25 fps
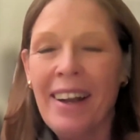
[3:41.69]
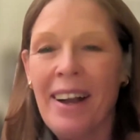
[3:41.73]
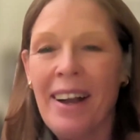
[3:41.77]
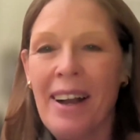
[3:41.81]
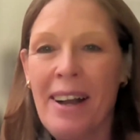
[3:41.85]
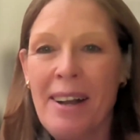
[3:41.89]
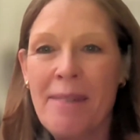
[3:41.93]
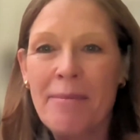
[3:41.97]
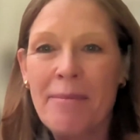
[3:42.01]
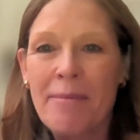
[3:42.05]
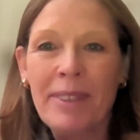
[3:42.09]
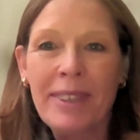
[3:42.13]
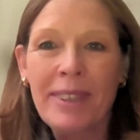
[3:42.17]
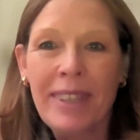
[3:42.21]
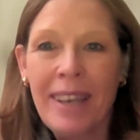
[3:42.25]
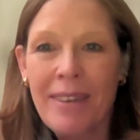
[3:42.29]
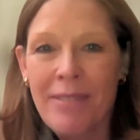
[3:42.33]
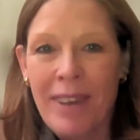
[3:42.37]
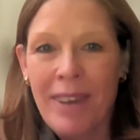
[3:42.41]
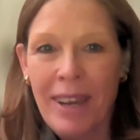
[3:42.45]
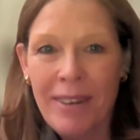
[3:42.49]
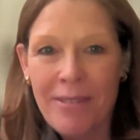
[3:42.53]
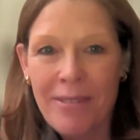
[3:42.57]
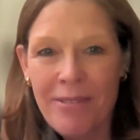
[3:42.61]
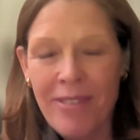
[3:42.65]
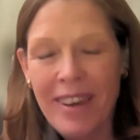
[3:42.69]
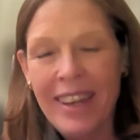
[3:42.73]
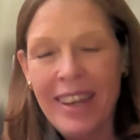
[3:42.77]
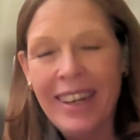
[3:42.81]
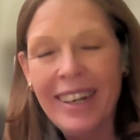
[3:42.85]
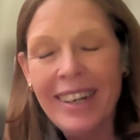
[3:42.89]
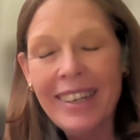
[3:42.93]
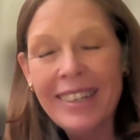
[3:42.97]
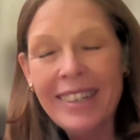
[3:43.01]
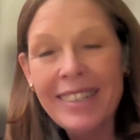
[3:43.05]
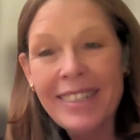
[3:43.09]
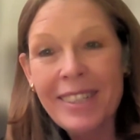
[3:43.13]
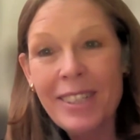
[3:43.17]
Love how fun it
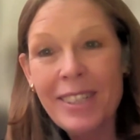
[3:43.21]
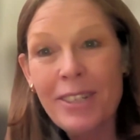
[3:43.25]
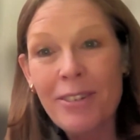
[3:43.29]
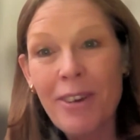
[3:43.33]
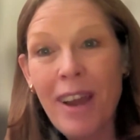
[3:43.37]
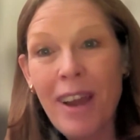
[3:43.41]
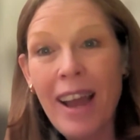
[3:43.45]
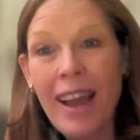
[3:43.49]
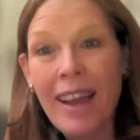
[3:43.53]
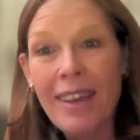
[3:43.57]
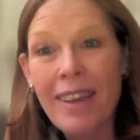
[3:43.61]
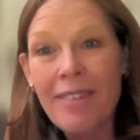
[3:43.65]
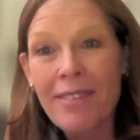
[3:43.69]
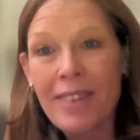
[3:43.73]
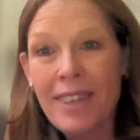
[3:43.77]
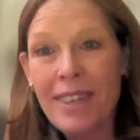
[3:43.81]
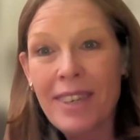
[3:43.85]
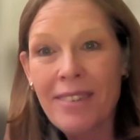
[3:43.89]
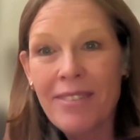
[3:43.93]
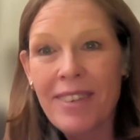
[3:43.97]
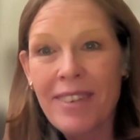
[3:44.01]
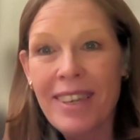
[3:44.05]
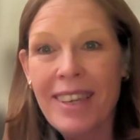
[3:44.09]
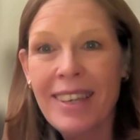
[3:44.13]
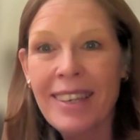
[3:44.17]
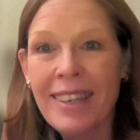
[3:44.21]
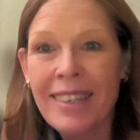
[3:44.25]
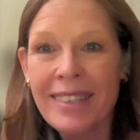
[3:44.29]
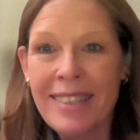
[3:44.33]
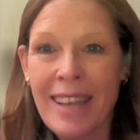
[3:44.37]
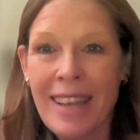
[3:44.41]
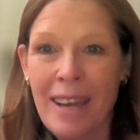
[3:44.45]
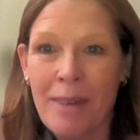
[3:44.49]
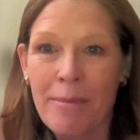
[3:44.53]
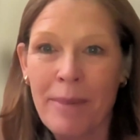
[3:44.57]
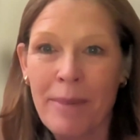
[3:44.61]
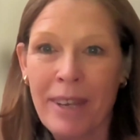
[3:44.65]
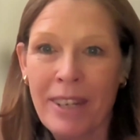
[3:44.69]
is to drive EVs,
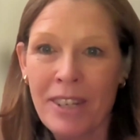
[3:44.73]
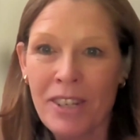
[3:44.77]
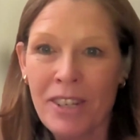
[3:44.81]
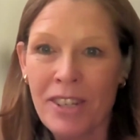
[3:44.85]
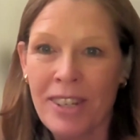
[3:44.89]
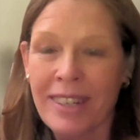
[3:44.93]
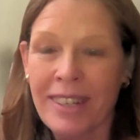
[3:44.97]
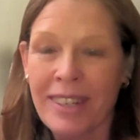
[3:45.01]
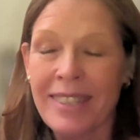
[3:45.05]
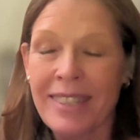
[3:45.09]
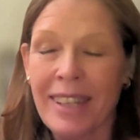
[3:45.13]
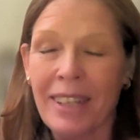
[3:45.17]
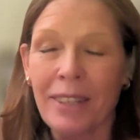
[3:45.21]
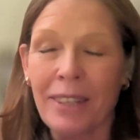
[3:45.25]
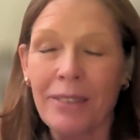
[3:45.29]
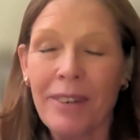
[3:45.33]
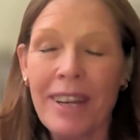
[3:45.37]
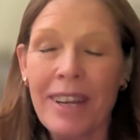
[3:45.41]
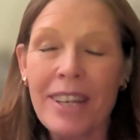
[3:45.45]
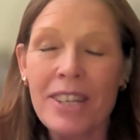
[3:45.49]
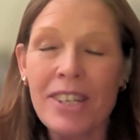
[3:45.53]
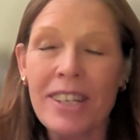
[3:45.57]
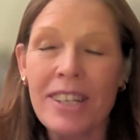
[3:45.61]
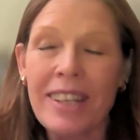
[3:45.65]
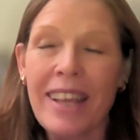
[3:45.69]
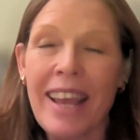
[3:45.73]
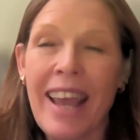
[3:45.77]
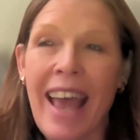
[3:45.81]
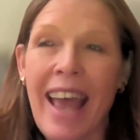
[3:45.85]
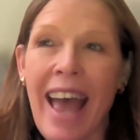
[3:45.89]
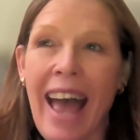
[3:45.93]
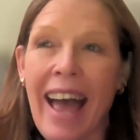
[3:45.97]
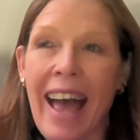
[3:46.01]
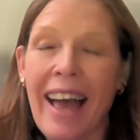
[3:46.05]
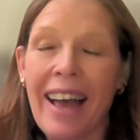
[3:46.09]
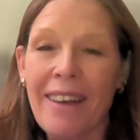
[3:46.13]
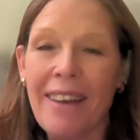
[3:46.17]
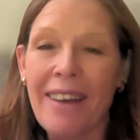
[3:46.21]
how much acceleration they
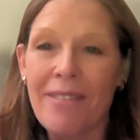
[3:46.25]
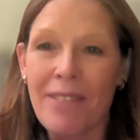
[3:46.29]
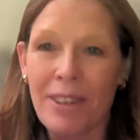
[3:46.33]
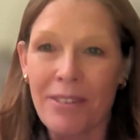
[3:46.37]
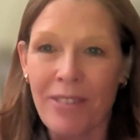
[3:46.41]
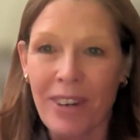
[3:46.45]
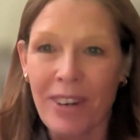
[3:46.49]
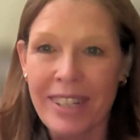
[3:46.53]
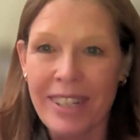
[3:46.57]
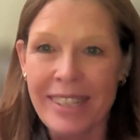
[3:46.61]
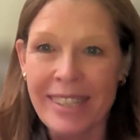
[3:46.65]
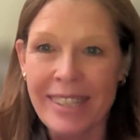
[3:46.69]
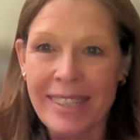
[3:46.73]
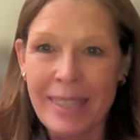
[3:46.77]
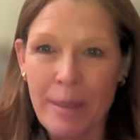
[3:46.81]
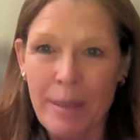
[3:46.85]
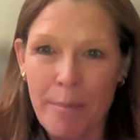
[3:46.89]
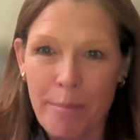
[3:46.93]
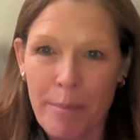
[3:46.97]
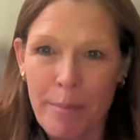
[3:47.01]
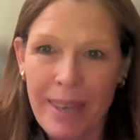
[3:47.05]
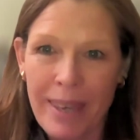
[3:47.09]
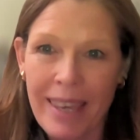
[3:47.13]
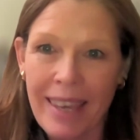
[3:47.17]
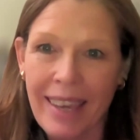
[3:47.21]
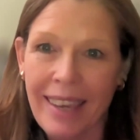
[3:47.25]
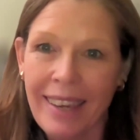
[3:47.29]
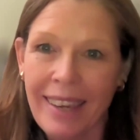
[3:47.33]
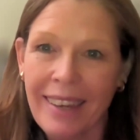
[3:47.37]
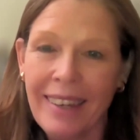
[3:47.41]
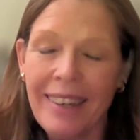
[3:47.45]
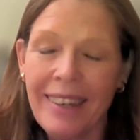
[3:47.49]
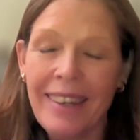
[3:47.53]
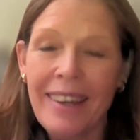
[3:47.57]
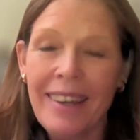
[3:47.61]
have. They're very zippy,